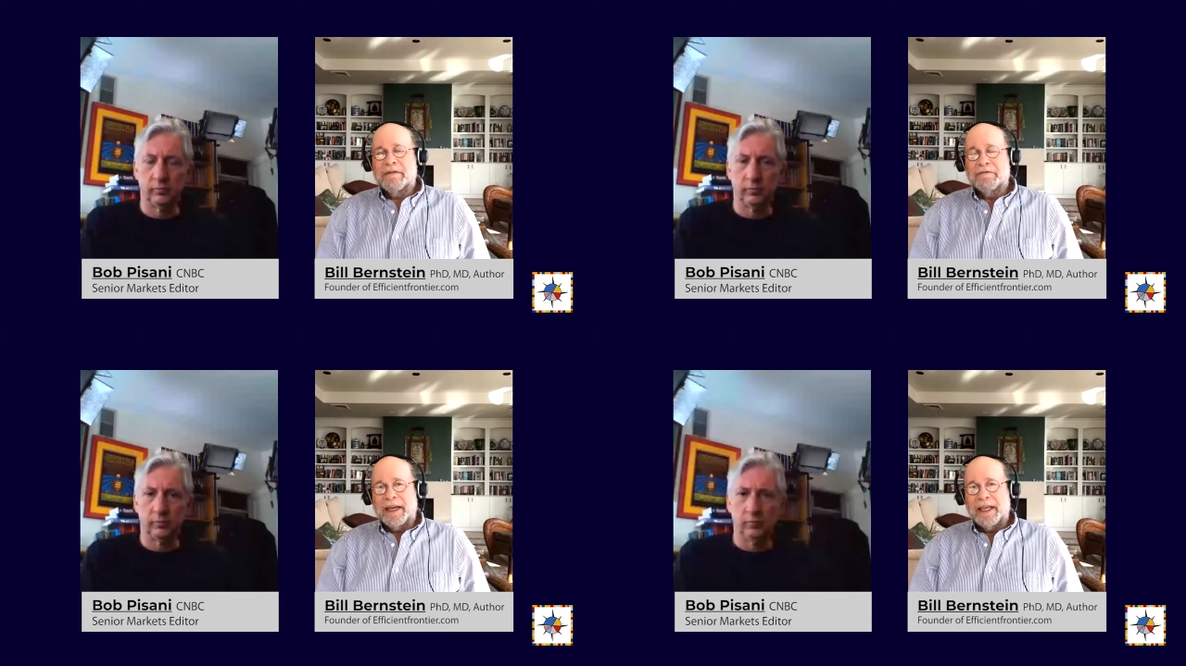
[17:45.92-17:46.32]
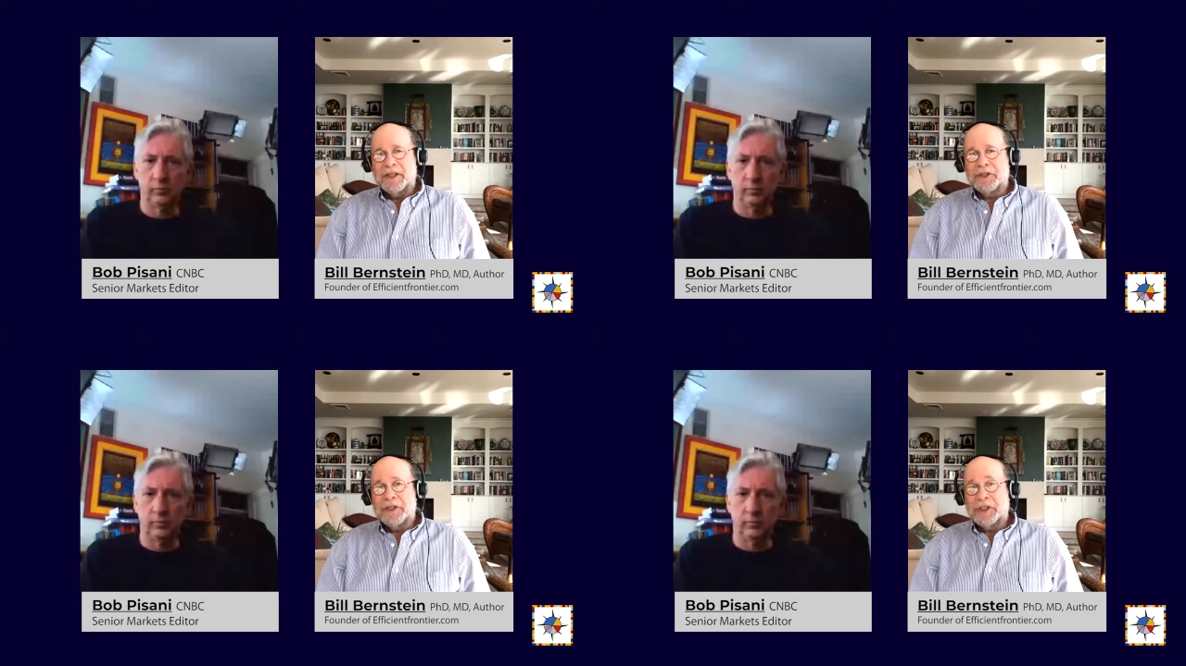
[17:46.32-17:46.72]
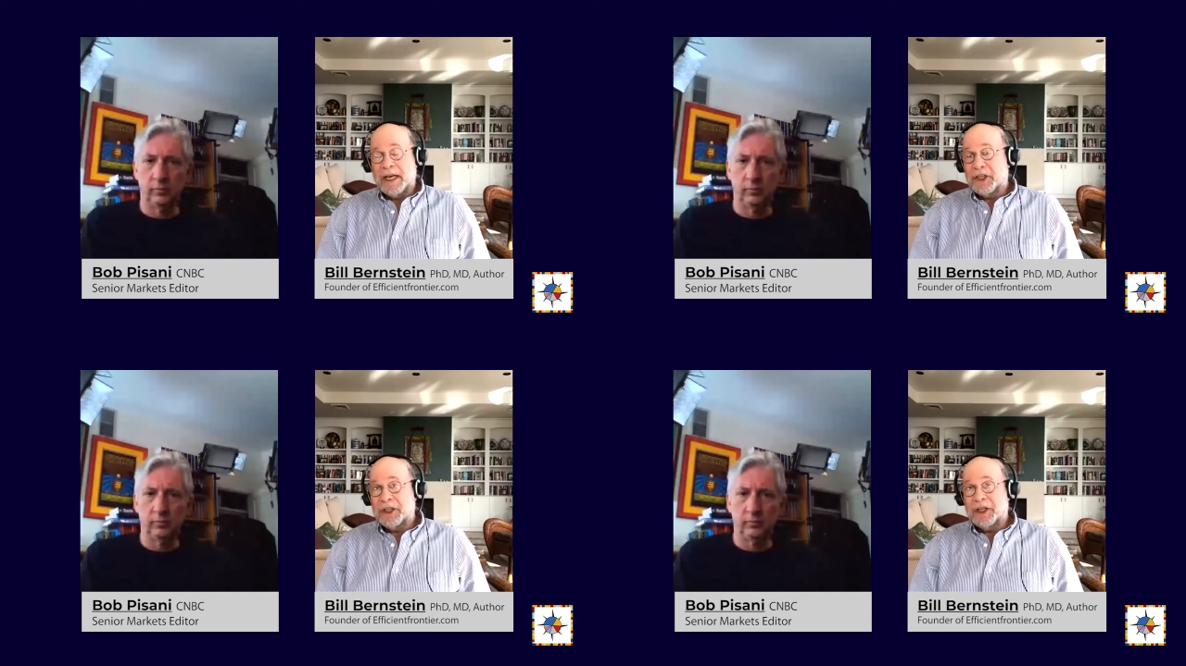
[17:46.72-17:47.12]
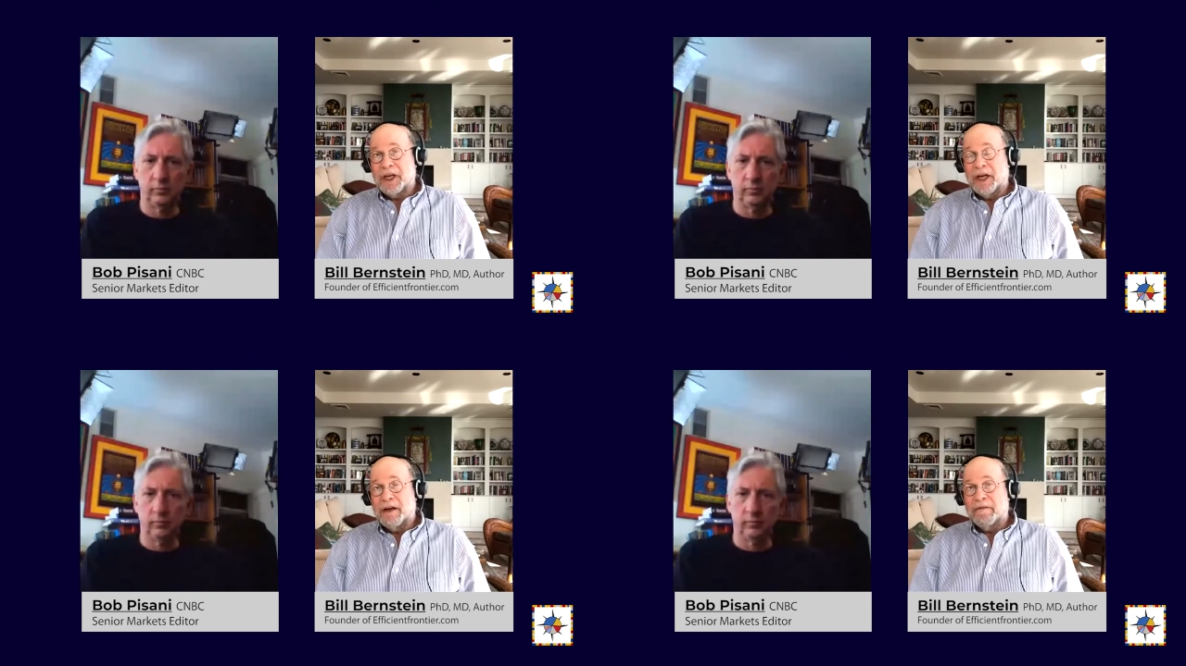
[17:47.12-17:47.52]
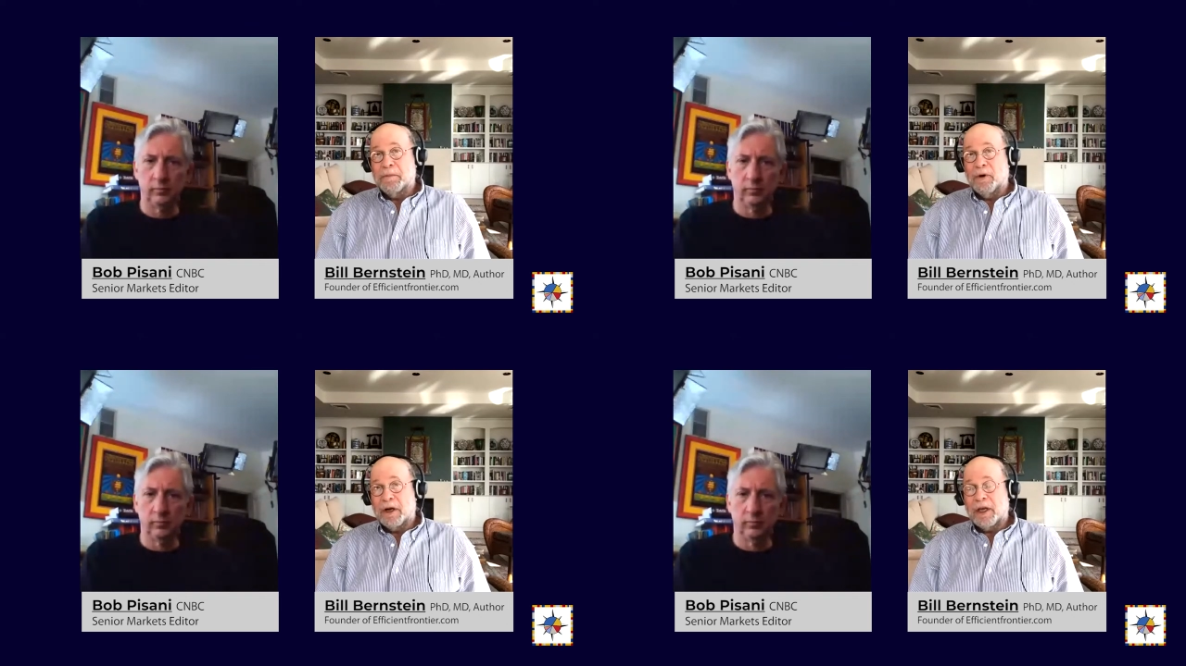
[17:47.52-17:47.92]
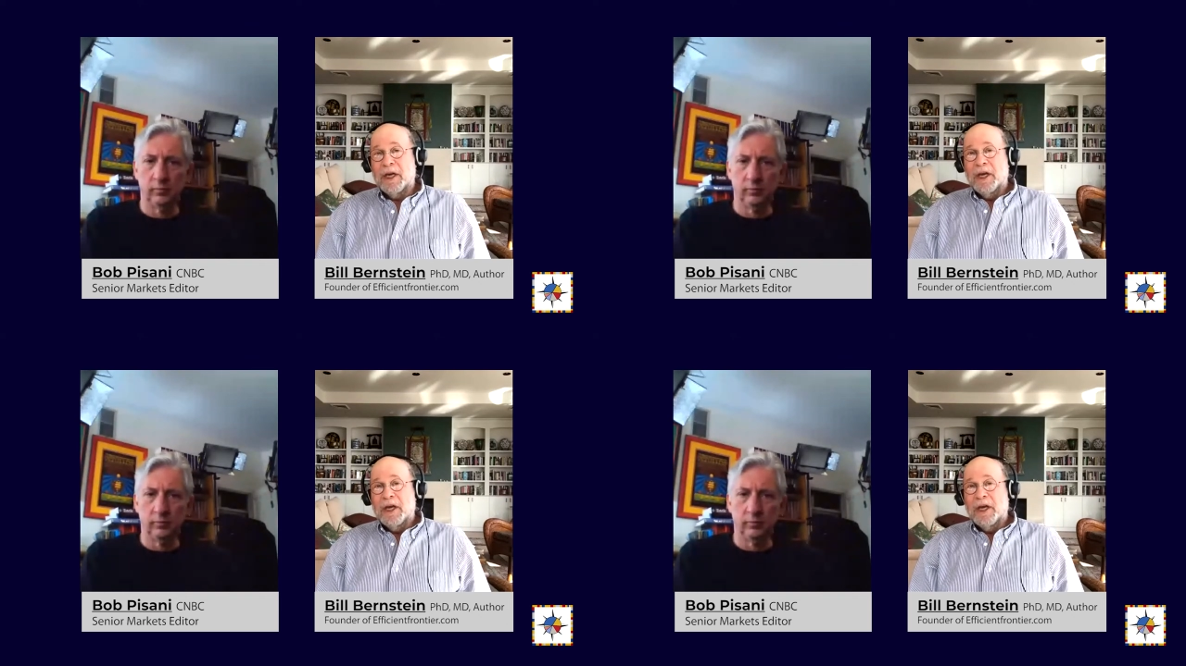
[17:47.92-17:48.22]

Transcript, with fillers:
Speaker 1: the financial section of the book,